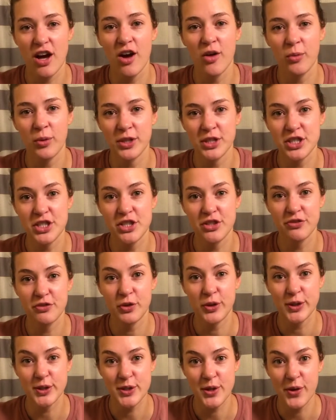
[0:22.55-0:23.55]
on what to do
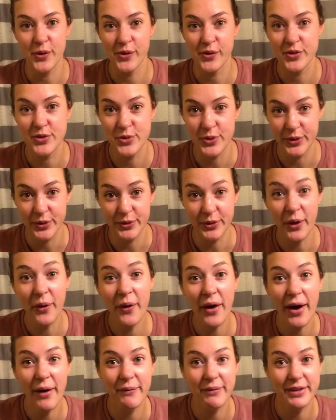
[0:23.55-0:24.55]
for a sore
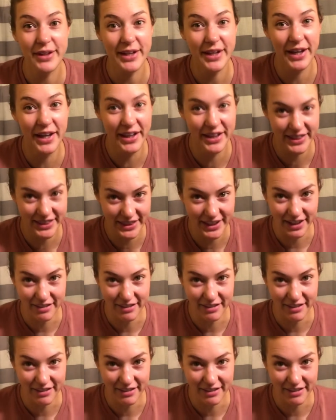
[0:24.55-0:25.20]
throat. I would